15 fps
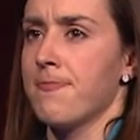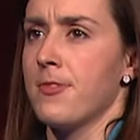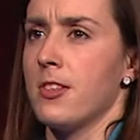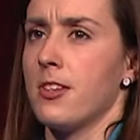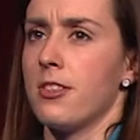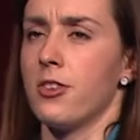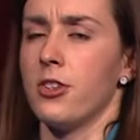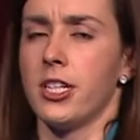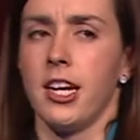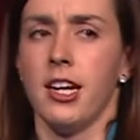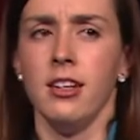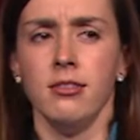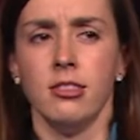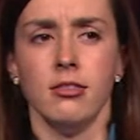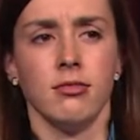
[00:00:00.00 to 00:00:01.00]
I thought,
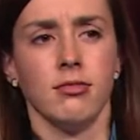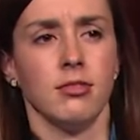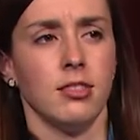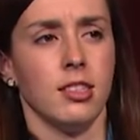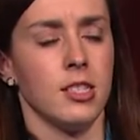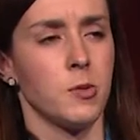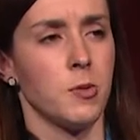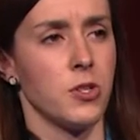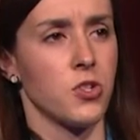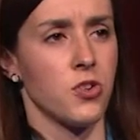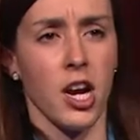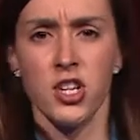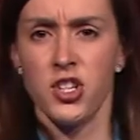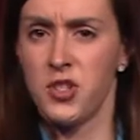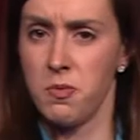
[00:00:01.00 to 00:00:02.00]
okay, well, that's a bit
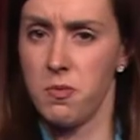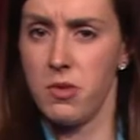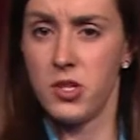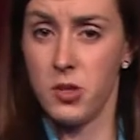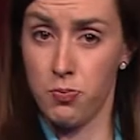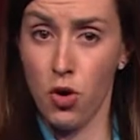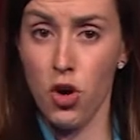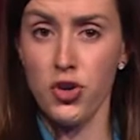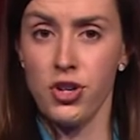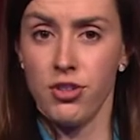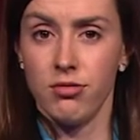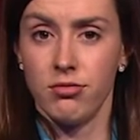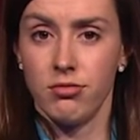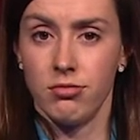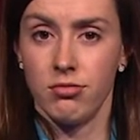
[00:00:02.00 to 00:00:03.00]
strange. Is it broken?
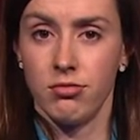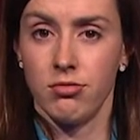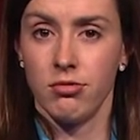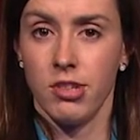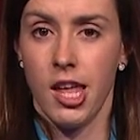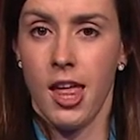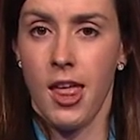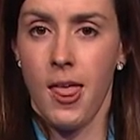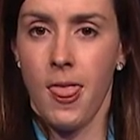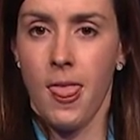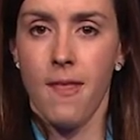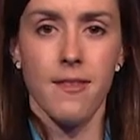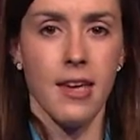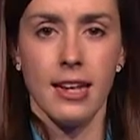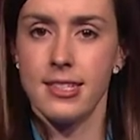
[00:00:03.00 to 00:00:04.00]

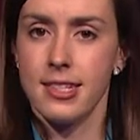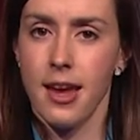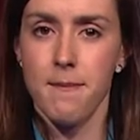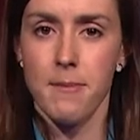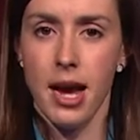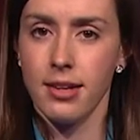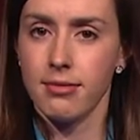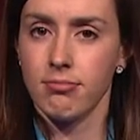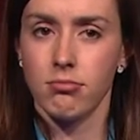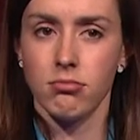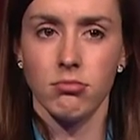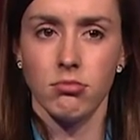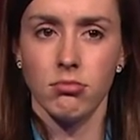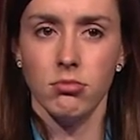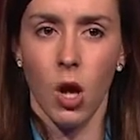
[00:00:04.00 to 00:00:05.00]
And the answer came back,
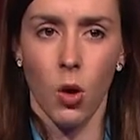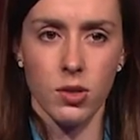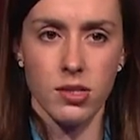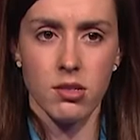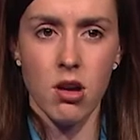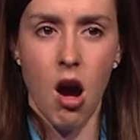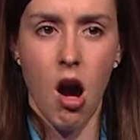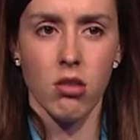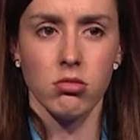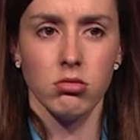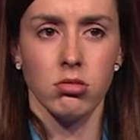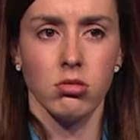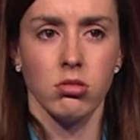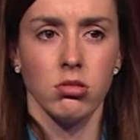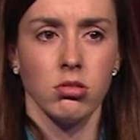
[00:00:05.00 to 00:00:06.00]
"No, not."
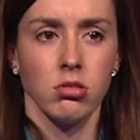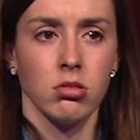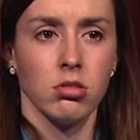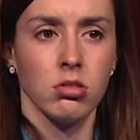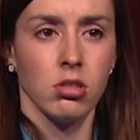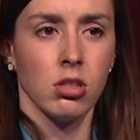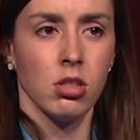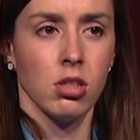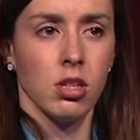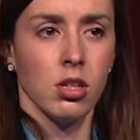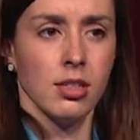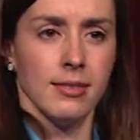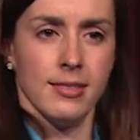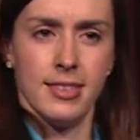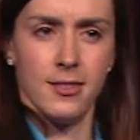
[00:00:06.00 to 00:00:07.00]

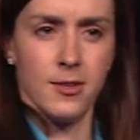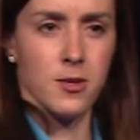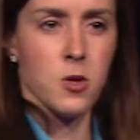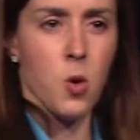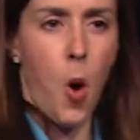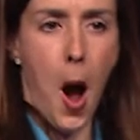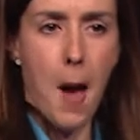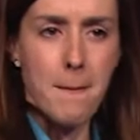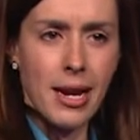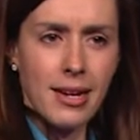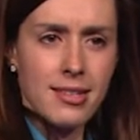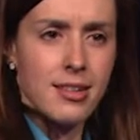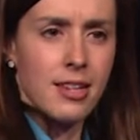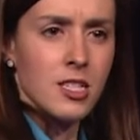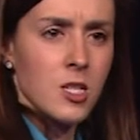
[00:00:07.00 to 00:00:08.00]
Didn't quite make
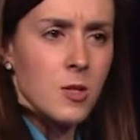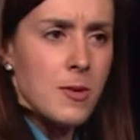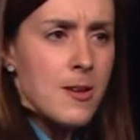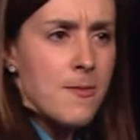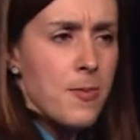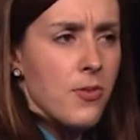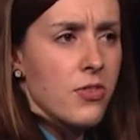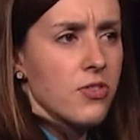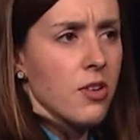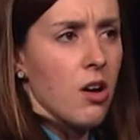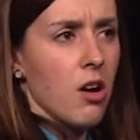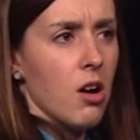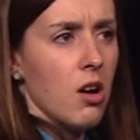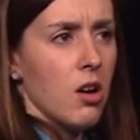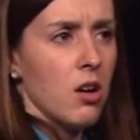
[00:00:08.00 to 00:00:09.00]
sense to me. So
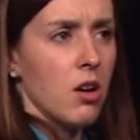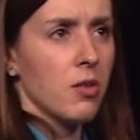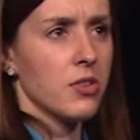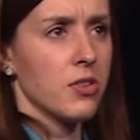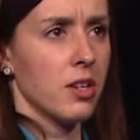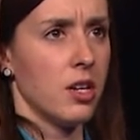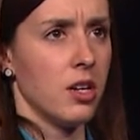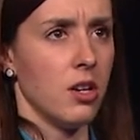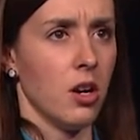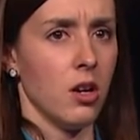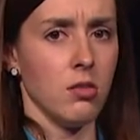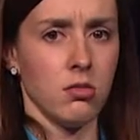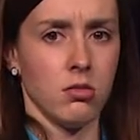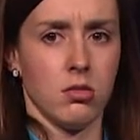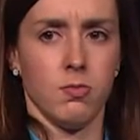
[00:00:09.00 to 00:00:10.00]
I was thinking, you know,
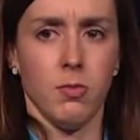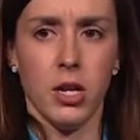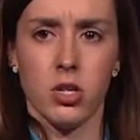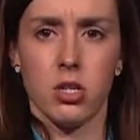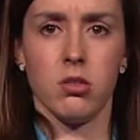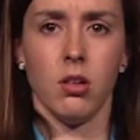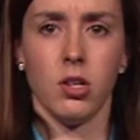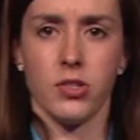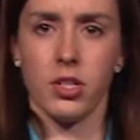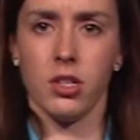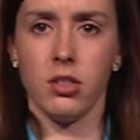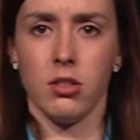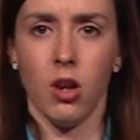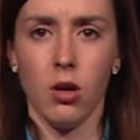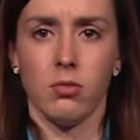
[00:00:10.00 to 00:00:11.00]
much closer,
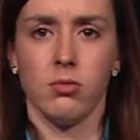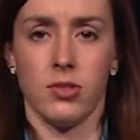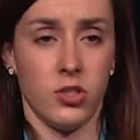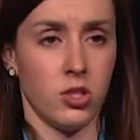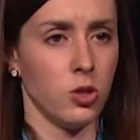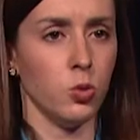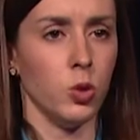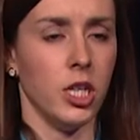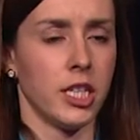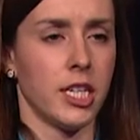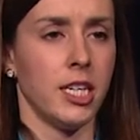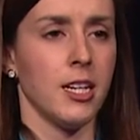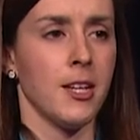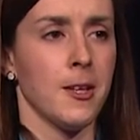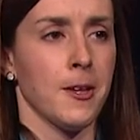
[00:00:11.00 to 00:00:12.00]
not, it's still
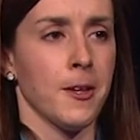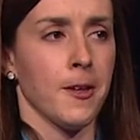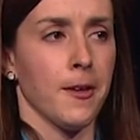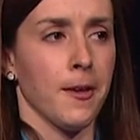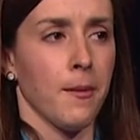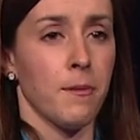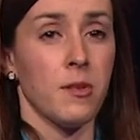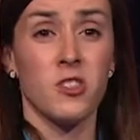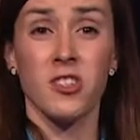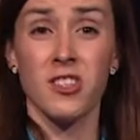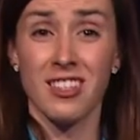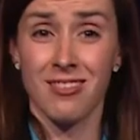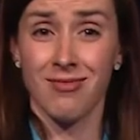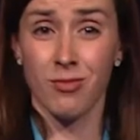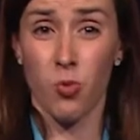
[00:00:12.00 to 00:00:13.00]
working. This is
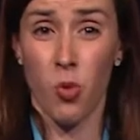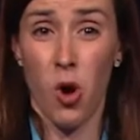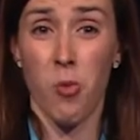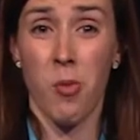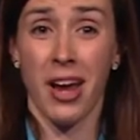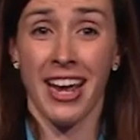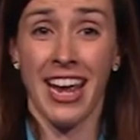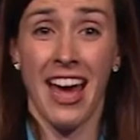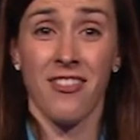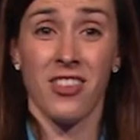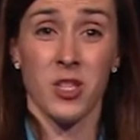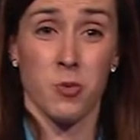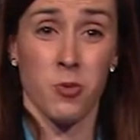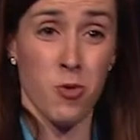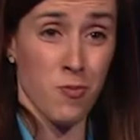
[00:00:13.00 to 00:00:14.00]
a well, might I add,
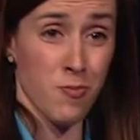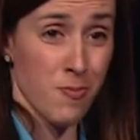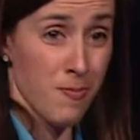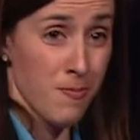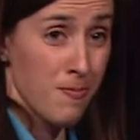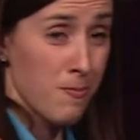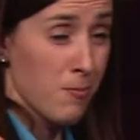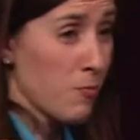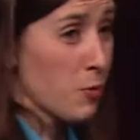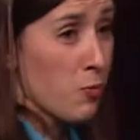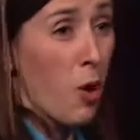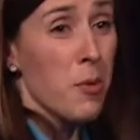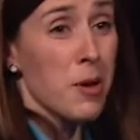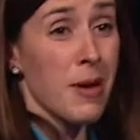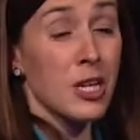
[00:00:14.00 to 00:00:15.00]
that's built with
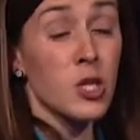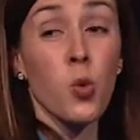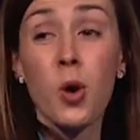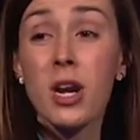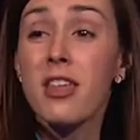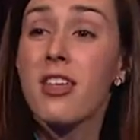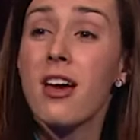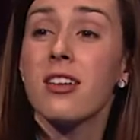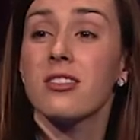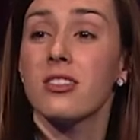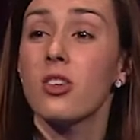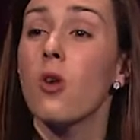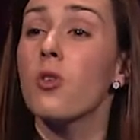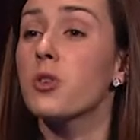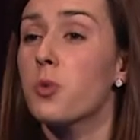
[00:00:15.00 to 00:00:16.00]
probably about
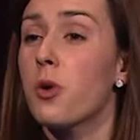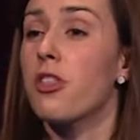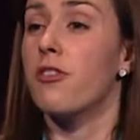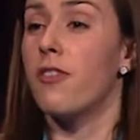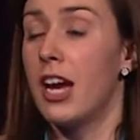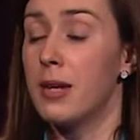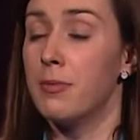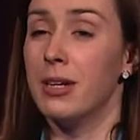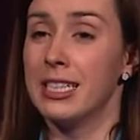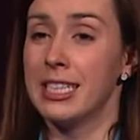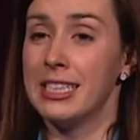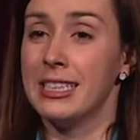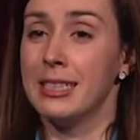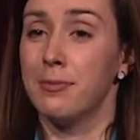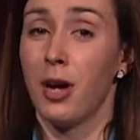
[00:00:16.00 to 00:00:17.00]
$20,000 worth of aid
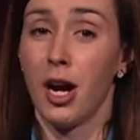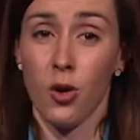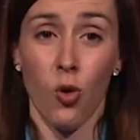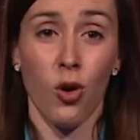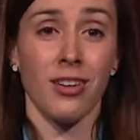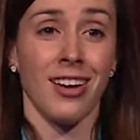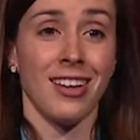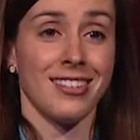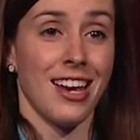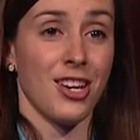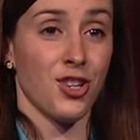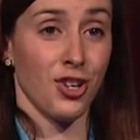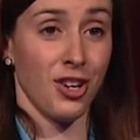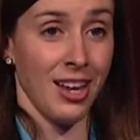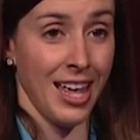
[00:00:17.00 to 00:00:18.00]
money by an
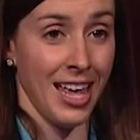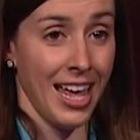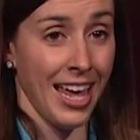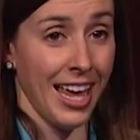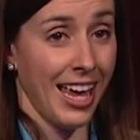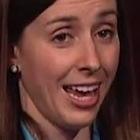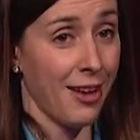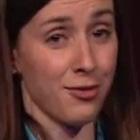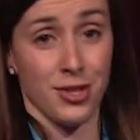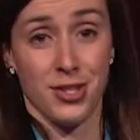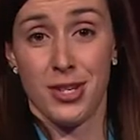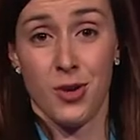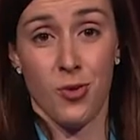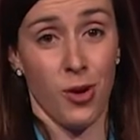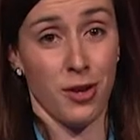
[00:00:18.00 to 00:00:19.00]
organization every
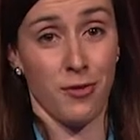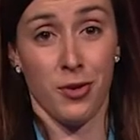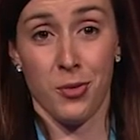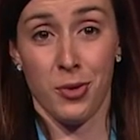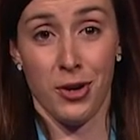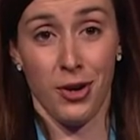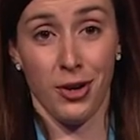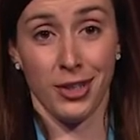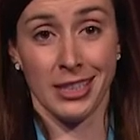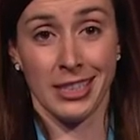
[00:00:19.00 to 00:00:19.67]
single one of you would know.